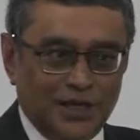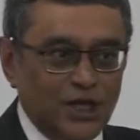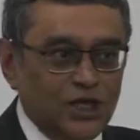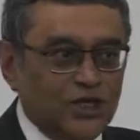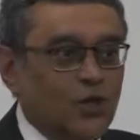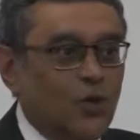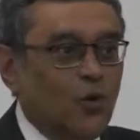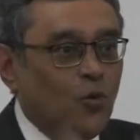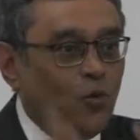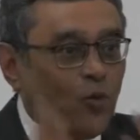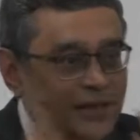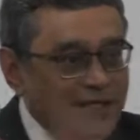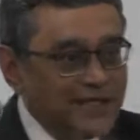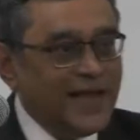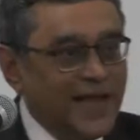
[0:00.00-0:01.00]
So
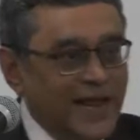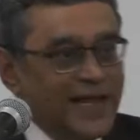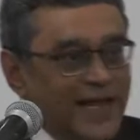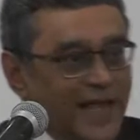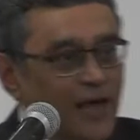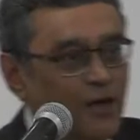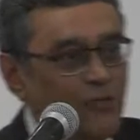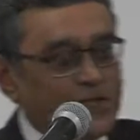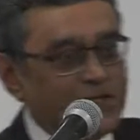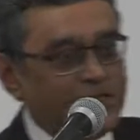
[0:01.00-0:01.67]
once again, here we